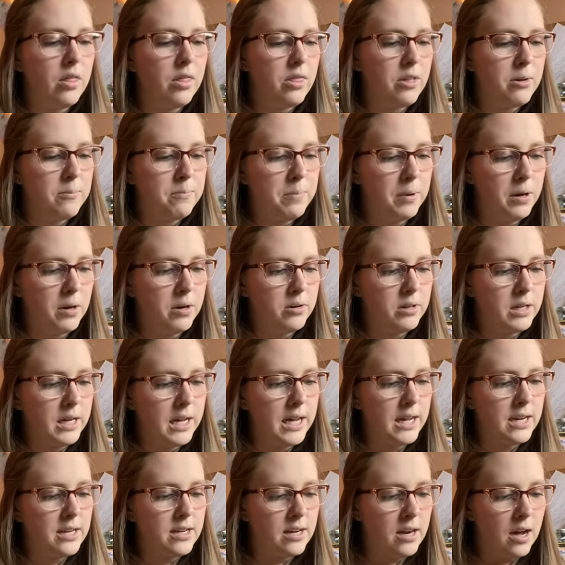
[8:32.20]
The boat
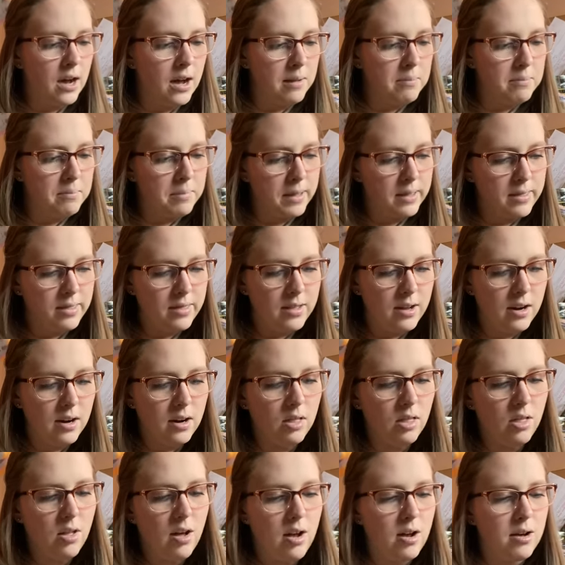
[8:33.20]
had not been there
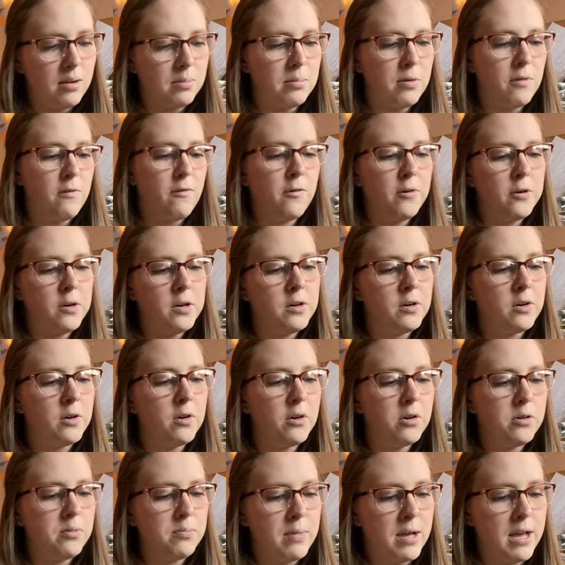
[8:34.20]
long before an
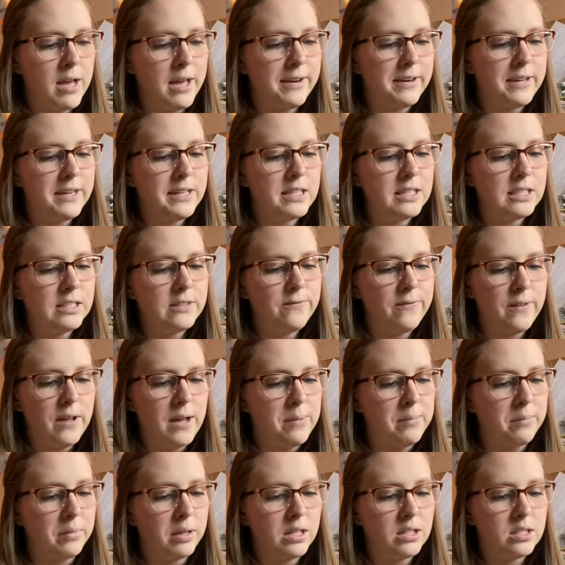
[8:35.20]
old man and his
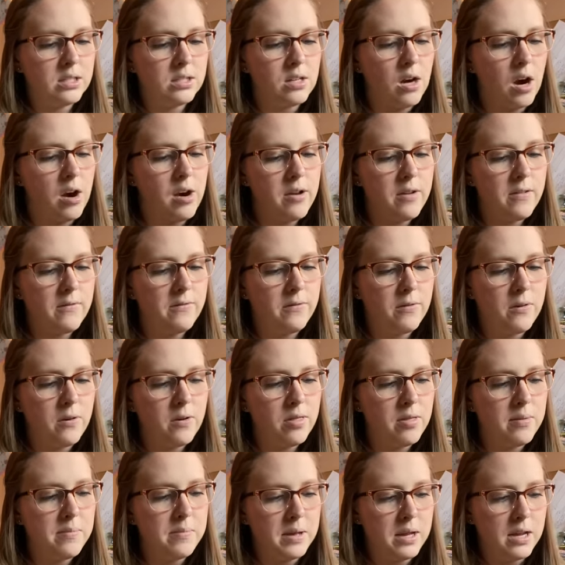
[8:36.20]
family started for
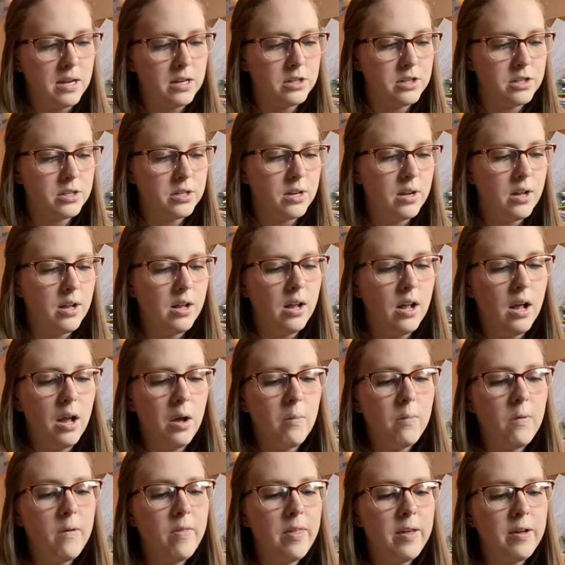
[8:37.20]
the beach.
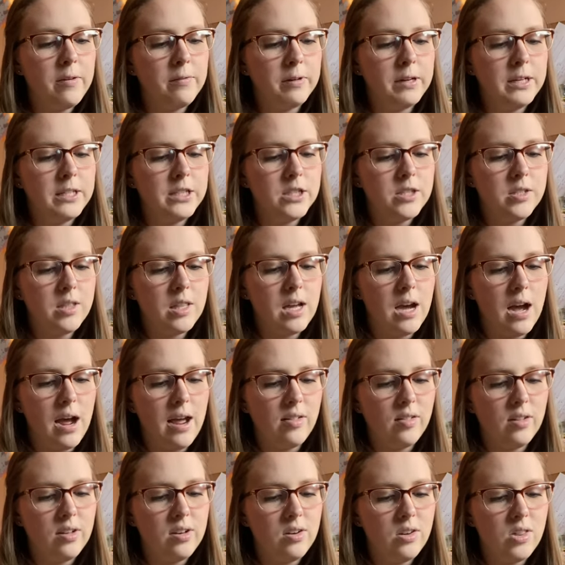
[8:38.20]
When they reached the
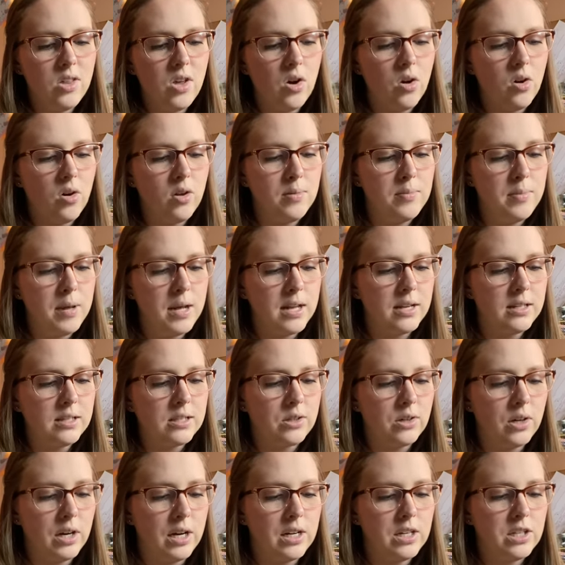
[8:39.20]
island, the old man's
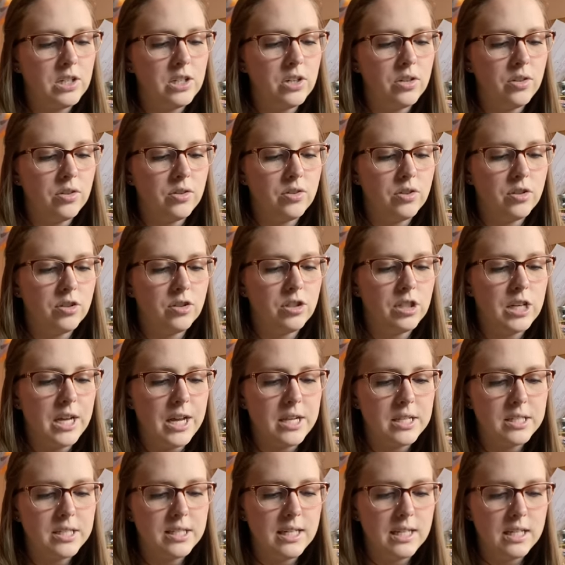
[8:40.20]
grandchildren
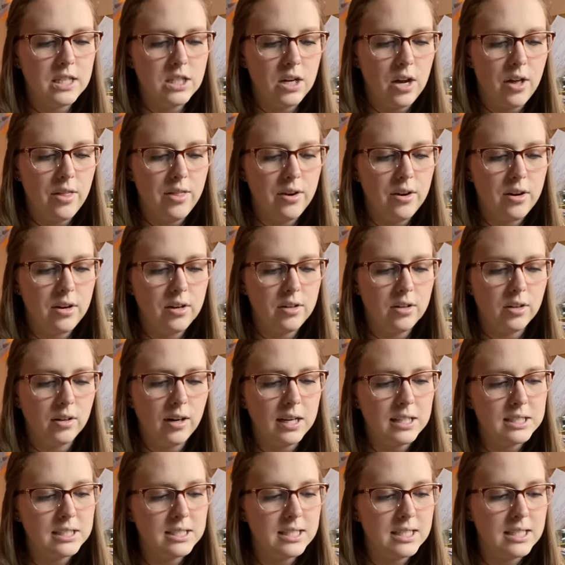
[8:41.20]
chased each other
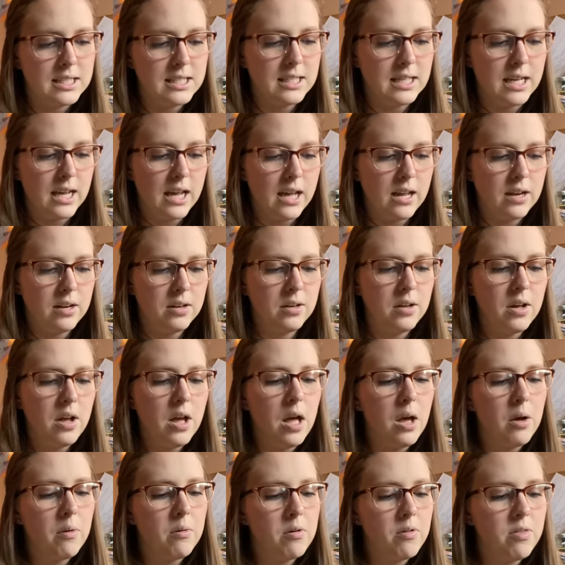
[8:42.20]
across the sand
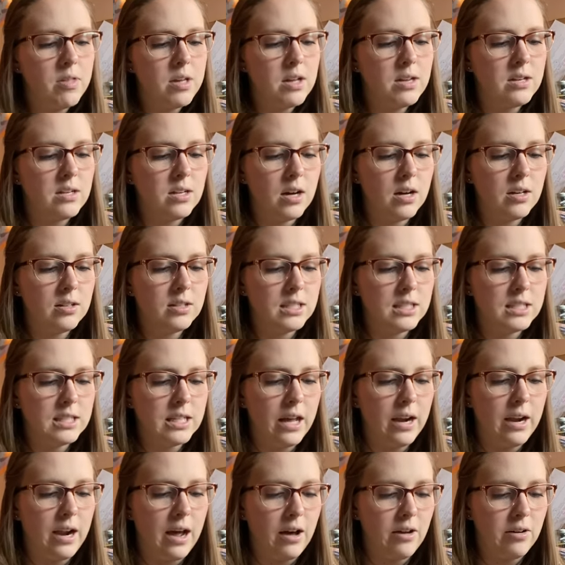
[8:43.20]
while the adults
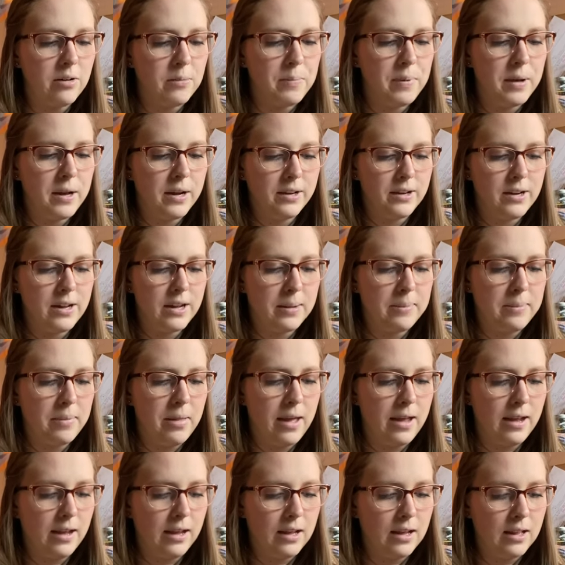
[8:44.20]
set out a picnic
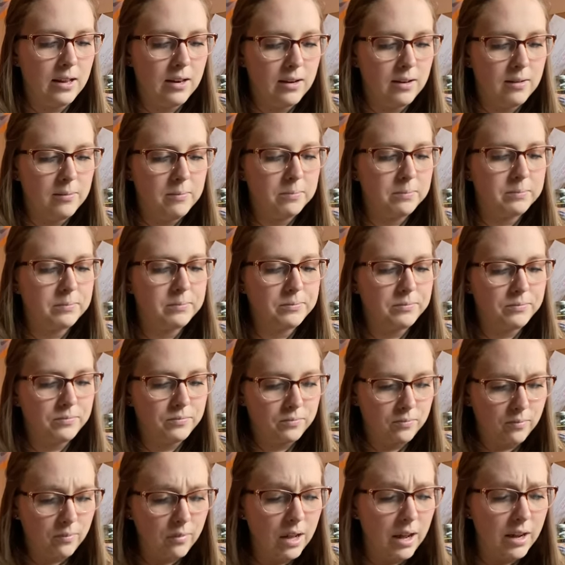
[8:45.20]
blanket
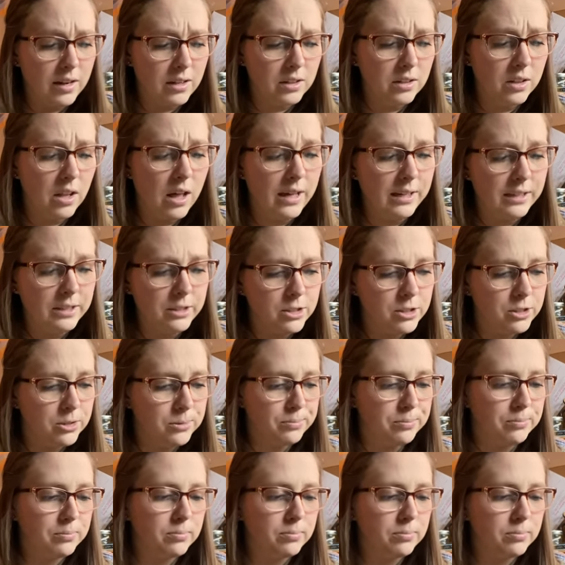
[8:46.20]
and lunch.